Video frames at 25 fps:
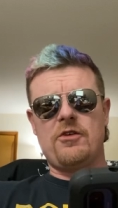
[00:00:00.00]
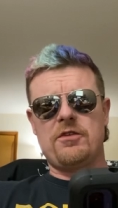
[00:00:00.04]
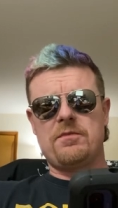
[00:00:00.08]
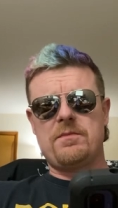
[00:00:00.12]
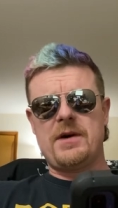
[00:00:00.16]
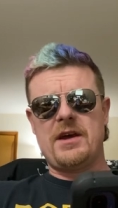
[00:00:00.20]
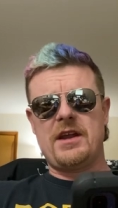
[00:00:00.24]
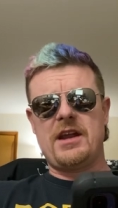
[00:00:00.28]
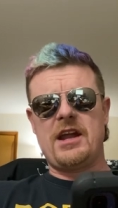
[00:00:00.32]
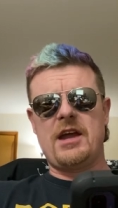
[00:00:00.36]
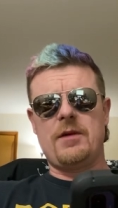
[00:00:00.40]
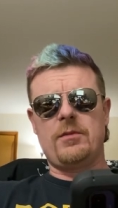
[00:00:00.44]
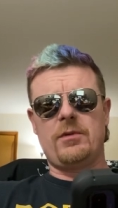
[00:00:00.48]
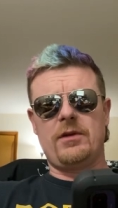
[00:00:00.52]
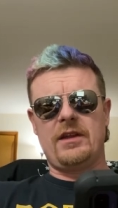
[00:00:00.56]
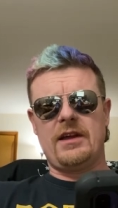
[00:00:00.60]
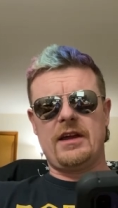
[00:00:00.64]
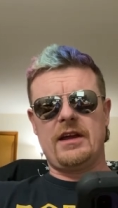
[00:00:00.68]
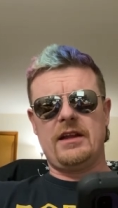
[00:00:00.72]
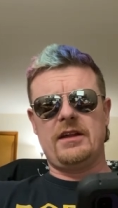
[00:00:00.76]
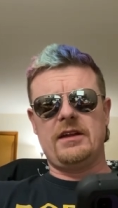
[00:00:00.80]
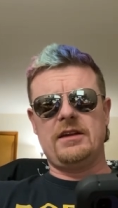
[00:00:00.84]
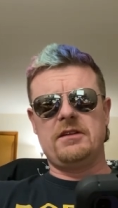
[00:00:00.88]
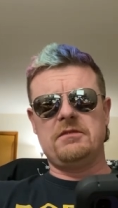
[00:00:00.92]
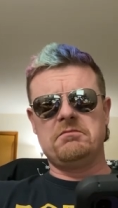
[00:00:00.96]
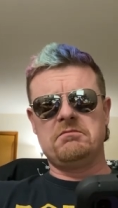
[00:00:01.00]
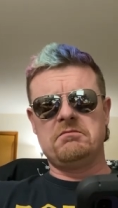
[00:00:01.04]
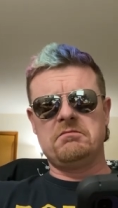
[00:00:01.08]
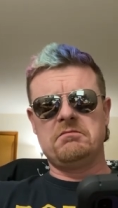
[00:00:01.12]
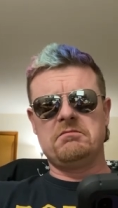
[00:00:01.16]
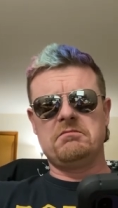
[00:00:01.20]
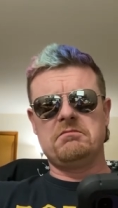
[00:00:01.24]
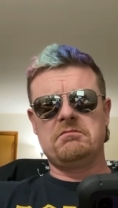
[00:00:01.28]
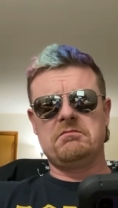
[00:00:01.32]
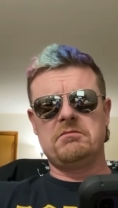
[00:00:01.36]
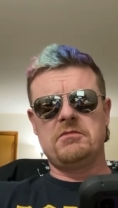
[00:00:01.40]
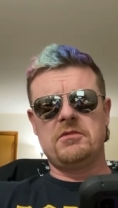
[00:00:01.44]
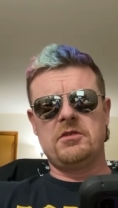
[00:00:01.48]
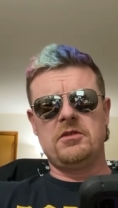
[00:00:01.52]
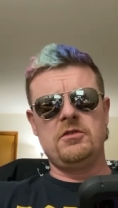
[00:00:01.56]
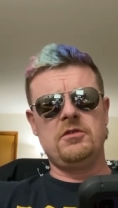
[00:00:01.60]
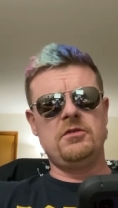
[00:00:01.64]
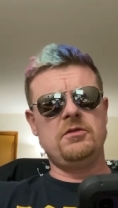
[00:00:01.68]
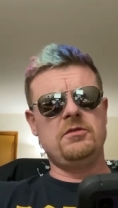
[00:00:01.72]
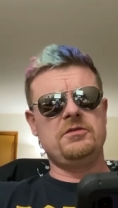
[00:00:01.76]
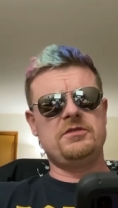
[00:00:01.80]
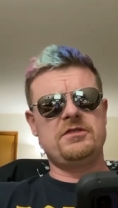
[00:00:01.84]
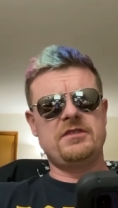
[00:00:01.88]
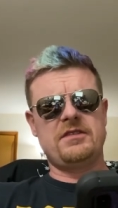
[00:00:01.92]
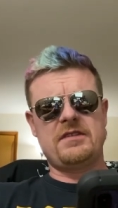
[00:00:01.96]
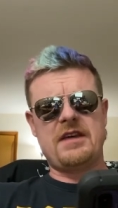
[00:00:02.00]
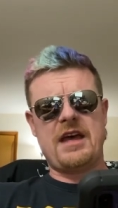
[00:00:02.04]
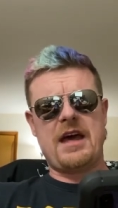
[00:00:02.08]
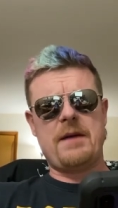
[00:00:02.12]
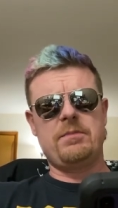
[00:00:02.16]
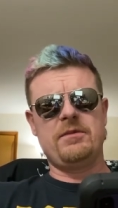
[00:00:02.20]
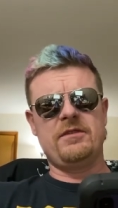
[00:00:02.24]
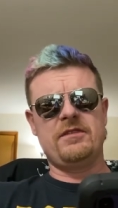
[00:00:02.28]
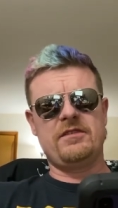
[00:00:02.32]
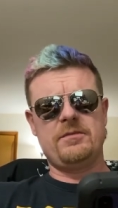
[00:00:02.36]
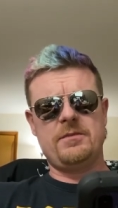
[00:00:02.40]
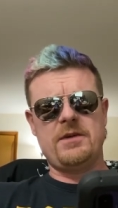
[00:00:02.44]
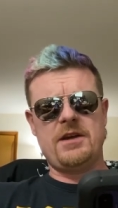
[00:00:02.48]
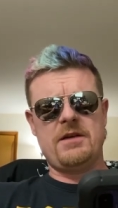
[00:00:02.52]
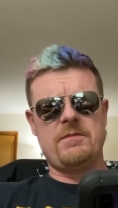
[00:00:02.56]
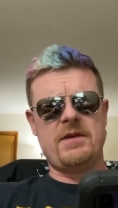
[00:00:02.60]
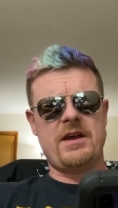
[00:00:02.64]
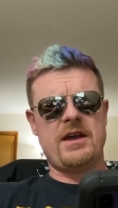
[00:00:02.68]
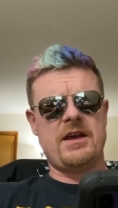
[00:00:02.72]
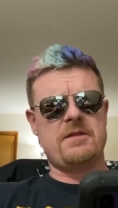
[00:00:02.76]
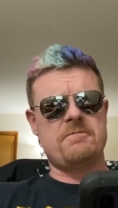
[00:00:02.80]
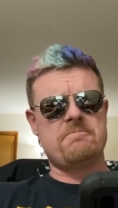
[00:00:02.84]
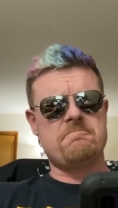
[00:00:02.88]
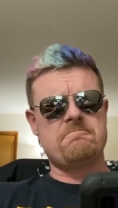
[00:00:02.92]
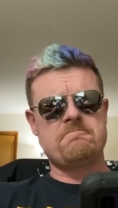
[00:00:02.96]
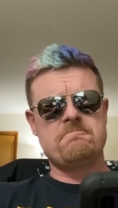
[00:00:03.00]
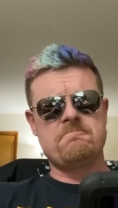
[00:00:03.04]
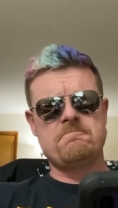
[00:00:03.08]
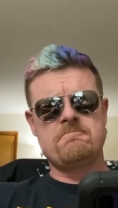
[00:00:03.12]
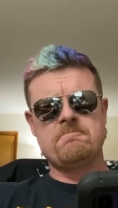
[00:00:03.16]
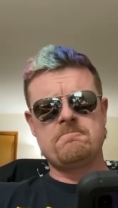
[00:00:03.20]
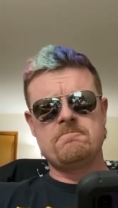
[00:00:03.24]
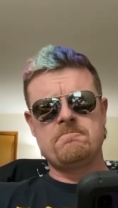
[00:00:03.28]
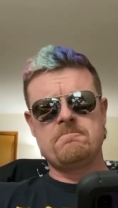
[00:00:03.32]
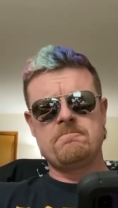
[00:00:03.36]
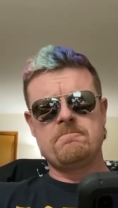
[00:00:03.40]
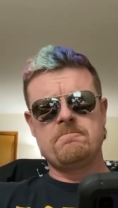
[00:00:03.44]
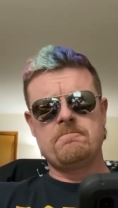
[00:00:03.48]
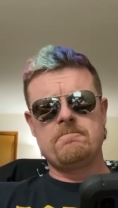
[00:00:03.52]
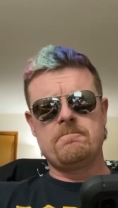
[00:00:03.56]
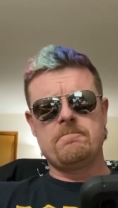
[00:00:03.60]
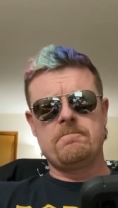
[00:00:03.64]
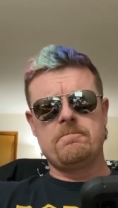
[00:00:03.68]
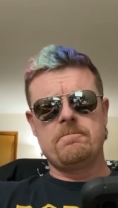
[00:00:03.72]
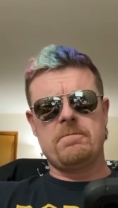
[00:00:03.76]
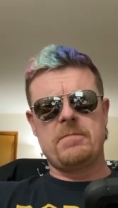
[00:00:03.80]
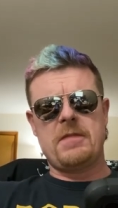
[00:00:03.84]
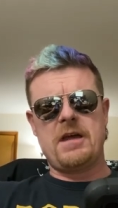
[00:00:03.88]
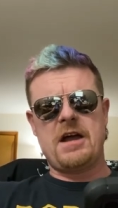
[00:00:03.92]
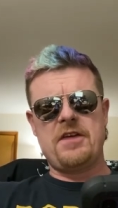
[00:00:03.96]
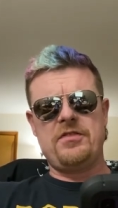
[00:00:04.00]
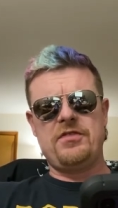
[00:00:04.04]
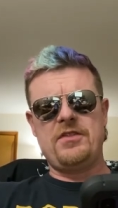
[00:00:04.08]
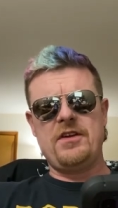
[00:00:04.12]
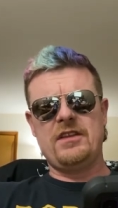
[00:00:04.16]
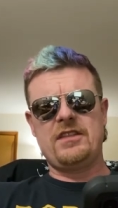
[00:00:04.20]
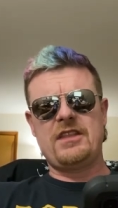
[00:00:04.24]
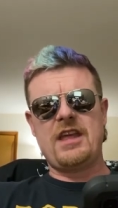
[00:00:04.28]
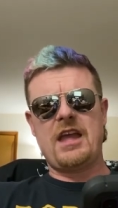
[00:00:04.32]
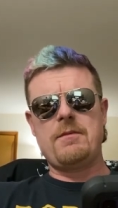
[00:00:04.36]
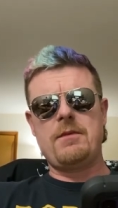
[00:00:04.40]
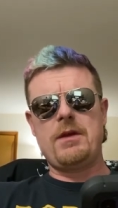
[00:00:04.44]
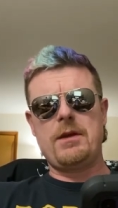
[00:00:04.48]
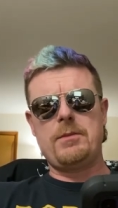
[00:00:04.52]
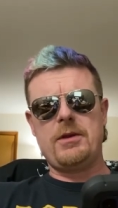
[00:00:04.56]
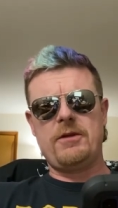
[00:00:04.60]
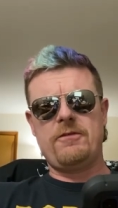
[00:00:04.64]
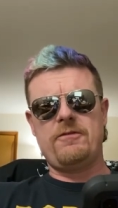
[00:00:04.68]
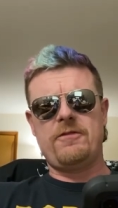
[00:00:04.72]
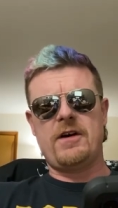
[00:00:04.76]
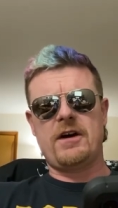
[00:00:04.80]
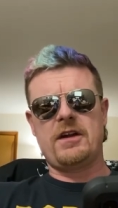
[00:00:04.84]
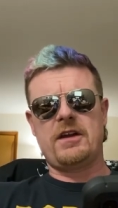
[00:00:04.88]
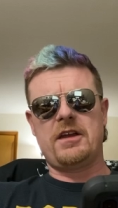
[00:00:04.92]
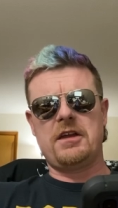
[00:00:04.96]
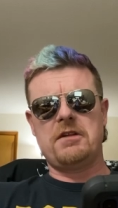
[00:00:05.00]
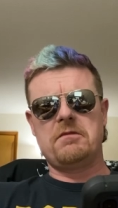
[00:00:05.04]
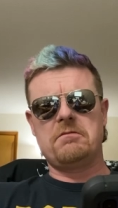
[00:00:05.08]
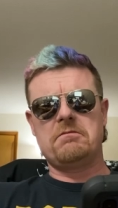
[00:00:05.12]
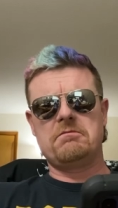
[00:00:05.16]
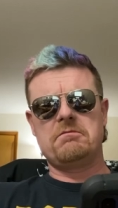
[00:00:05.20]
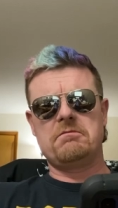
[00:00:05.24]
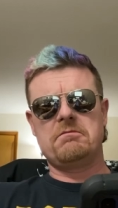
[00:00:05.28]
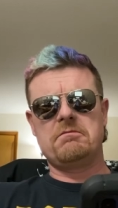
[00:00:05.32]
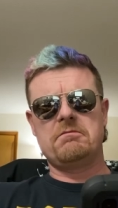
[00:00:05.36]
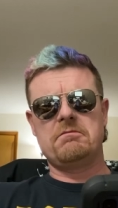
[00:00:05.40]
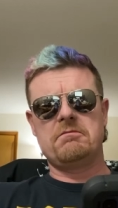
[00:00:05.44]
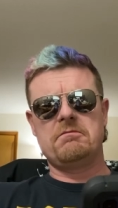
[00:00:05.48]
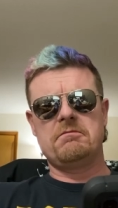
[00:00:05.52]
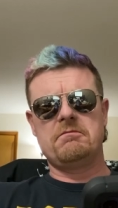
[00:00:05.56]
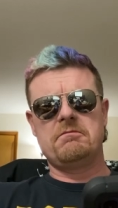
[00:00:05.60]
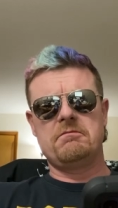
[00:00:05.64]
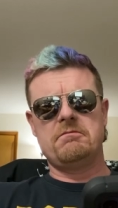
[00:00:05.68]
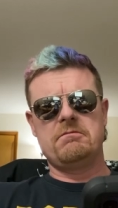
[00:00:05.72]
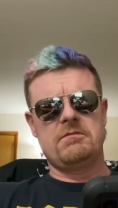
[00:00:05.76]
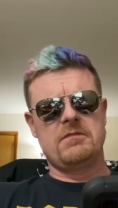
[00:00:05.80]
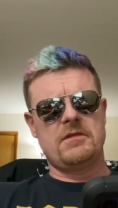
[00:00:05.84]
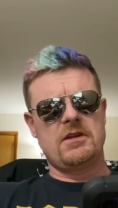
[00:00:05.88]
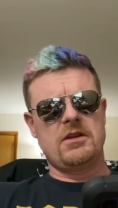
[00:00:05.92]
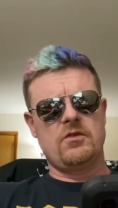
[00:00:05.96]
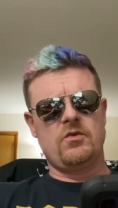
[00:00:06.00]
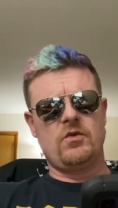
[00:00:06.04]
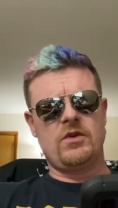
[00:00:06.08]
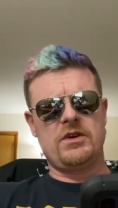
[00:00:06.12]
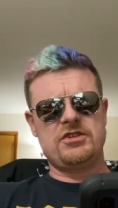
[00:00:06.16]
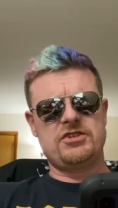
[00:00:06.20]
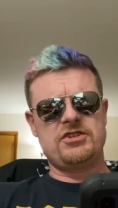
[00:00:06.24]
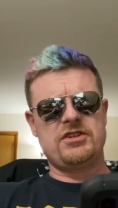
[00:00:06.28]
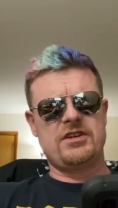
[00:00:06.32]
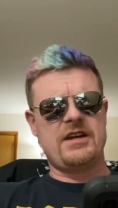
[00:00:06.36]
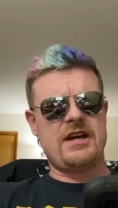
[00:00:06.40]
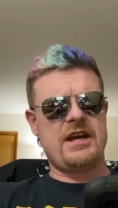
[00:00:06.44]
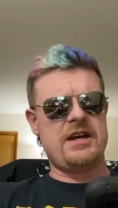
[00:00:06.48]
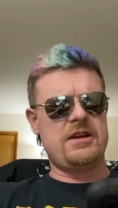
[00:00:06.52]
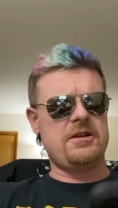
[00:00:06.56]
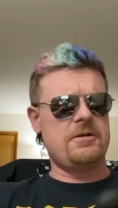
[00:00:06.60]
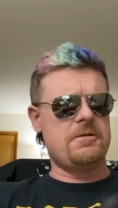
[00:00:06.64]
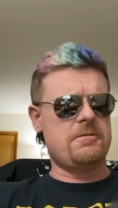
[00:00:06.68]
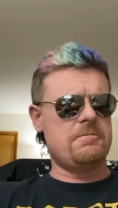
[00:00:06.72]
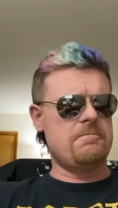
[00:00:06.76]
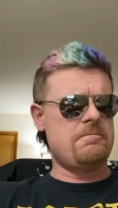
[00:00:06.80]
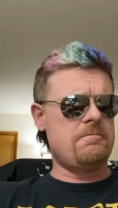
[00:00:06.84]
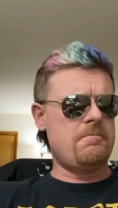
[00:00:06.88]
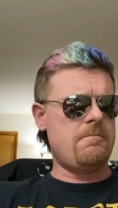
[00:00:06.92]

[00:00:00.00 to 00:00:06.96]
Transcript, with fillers: with my neighbor lately, who just happens to be a man. I think they may be fucking. What should I do?